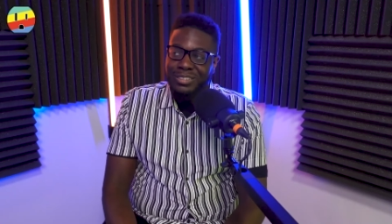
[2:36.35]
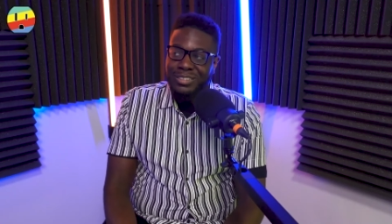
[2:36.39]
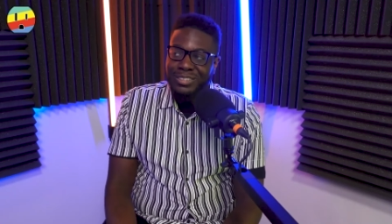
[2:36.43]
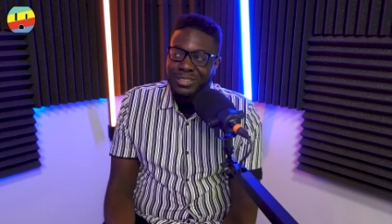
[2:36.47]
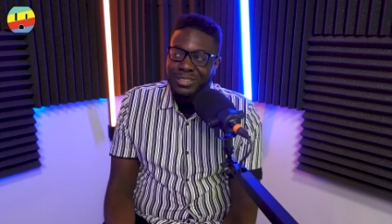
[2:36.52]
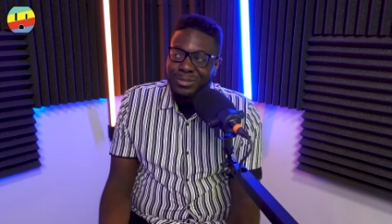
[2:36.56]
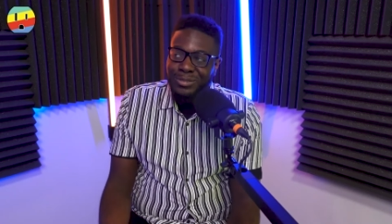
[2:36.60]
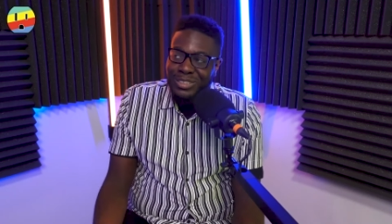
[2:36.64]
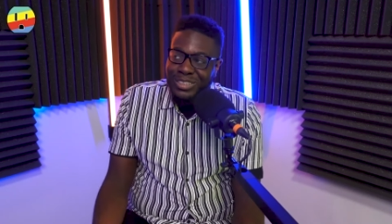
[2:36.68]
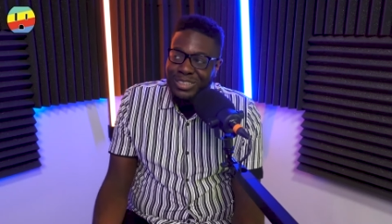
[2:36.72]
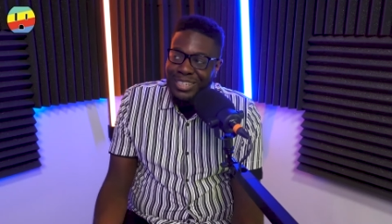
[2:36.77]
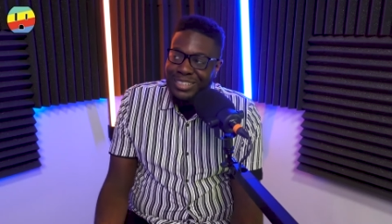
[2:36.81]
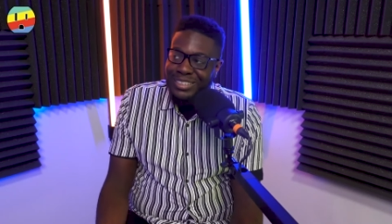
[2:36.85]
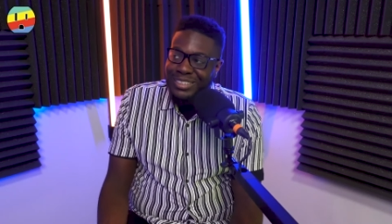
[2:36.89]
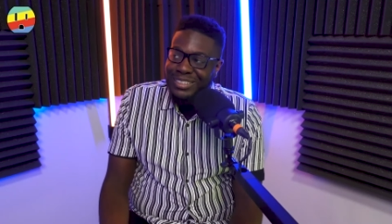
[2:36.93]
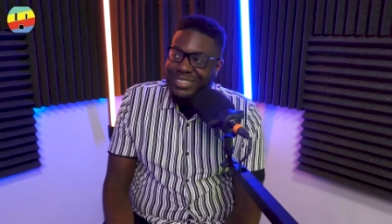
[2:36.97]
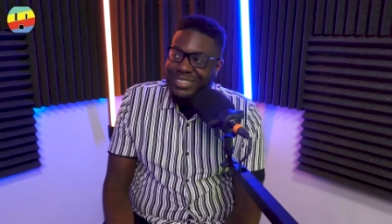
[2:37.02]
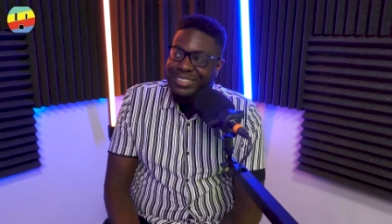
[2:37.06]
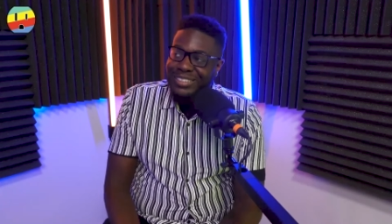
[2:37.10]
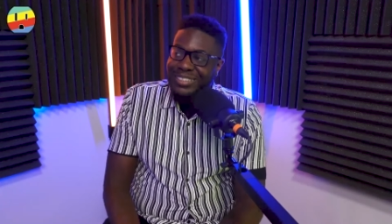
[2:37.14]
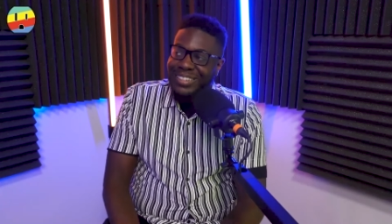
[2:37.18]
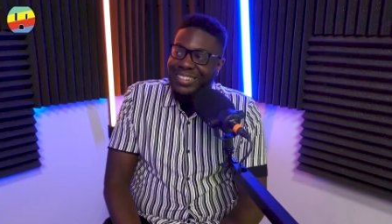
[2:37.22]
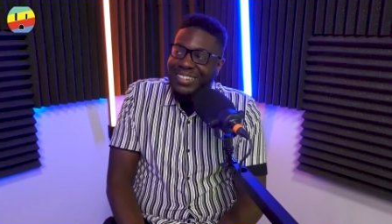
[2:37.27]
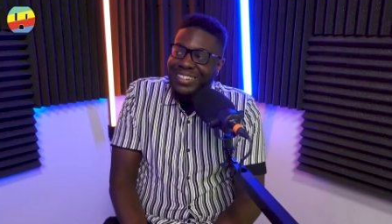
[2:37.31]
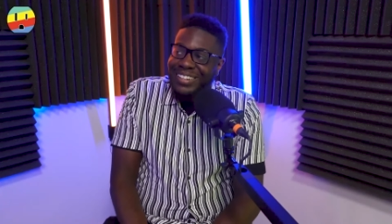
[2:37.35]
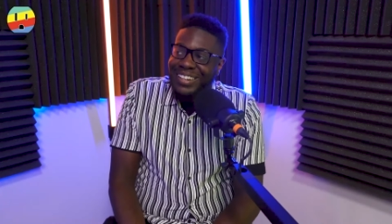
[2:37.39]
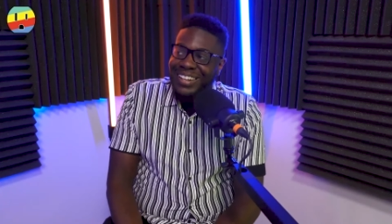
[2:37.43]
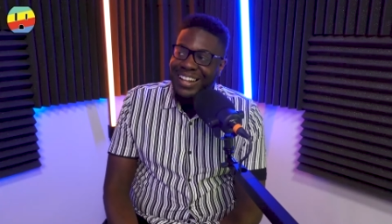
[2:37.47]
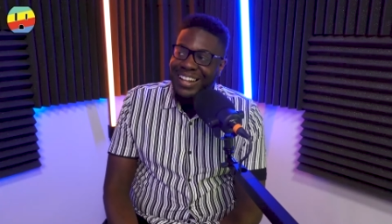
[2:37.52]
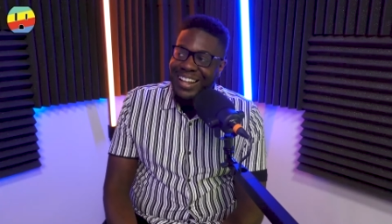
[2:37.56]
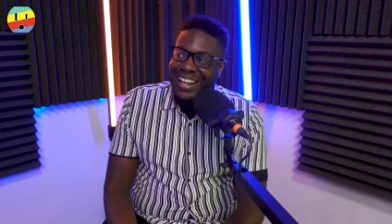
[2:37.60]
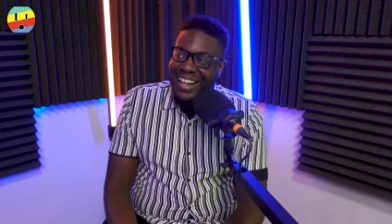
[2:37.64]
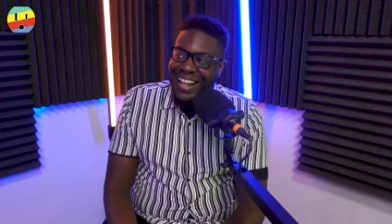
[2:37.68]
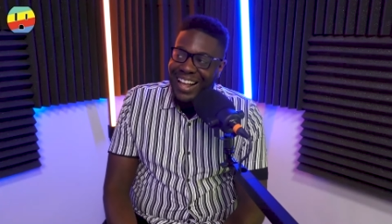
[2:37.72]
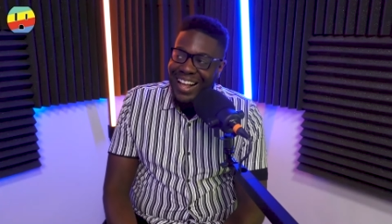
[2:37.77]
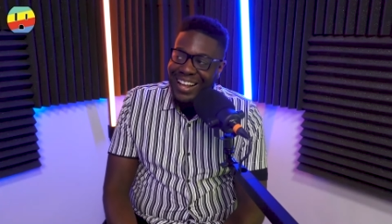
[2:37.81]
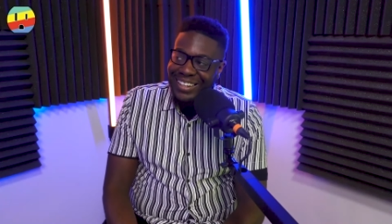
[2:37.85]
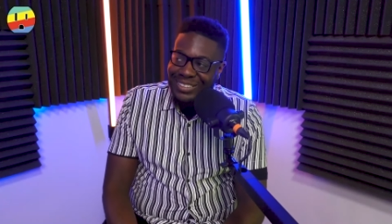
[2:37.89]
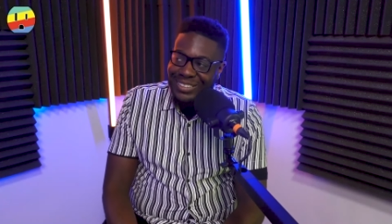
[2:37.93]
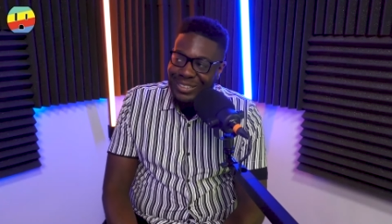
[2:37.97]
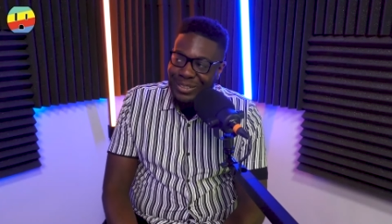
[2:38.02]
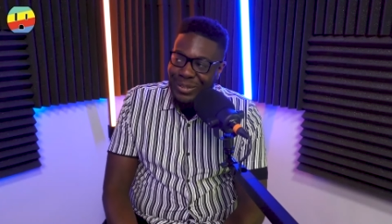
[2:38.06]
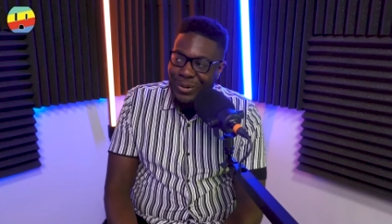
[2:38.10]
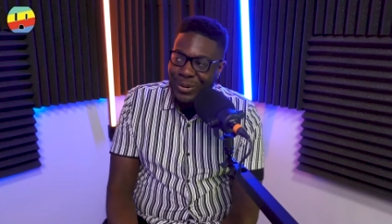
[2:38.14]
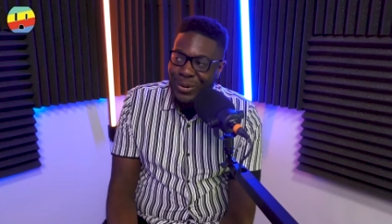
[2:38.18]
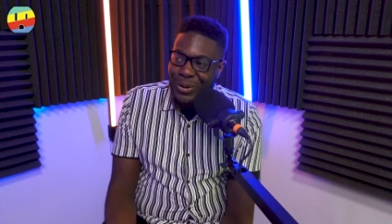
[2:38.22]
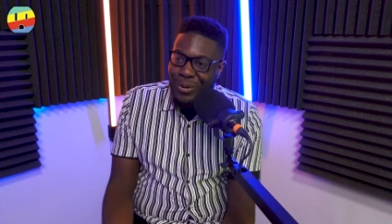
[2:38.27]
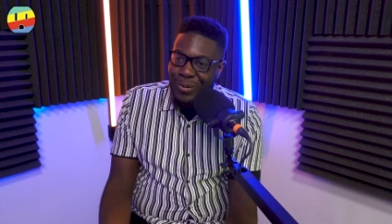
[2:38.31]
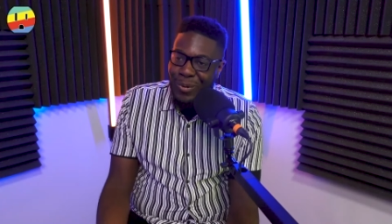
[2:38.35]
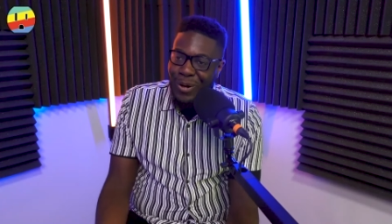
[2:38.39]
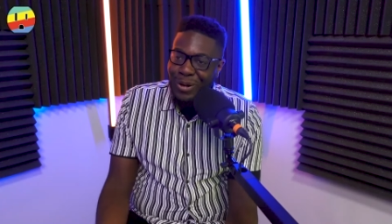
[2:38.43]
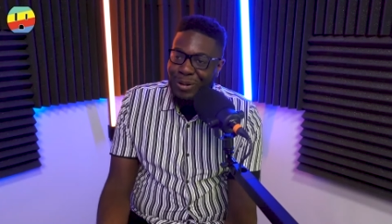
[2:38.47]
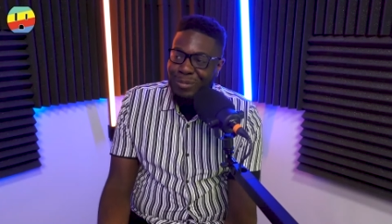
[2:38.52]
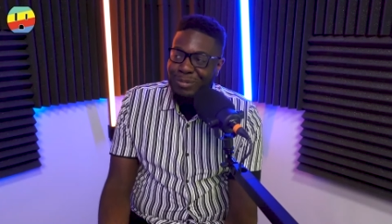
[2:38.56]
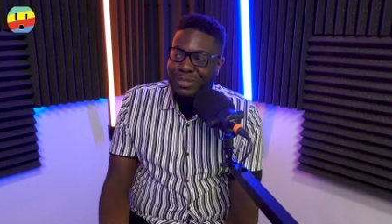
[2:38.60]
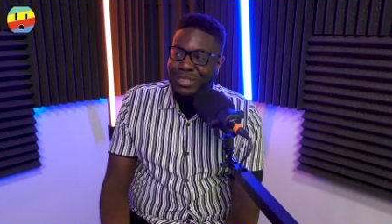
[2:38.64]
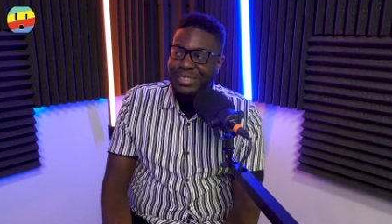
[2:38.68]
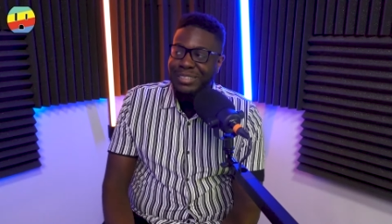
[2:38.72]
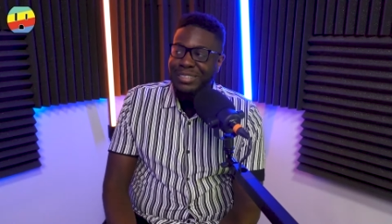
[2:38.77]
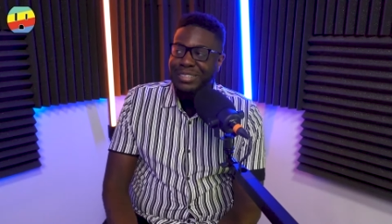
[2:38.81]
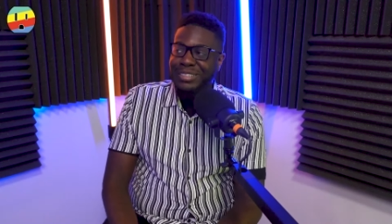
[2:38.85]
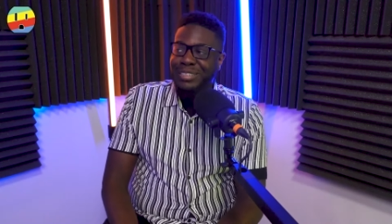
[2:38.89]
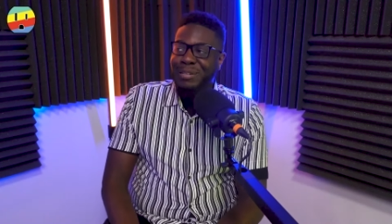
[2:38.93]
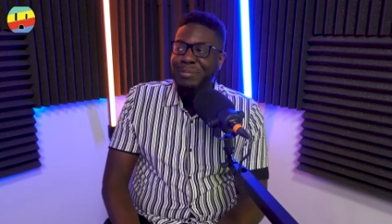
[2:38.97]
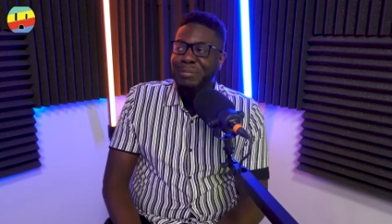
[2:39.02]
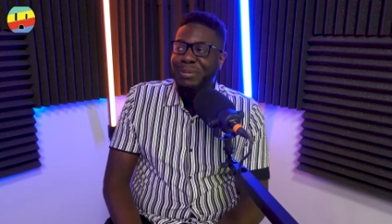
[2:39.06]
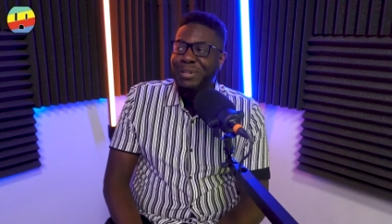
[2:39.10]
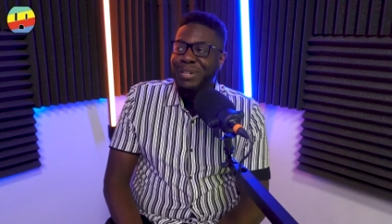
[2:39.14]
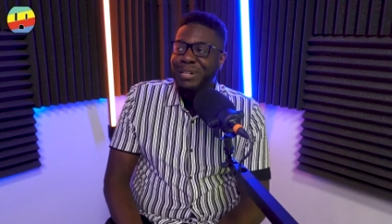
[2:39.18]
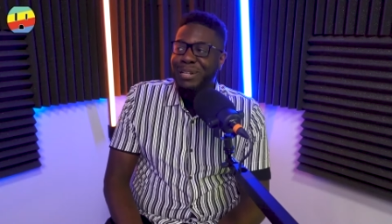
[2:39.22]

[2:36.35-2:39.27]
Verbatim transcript: So Justin, how's it going? Welcome to the STEM Plug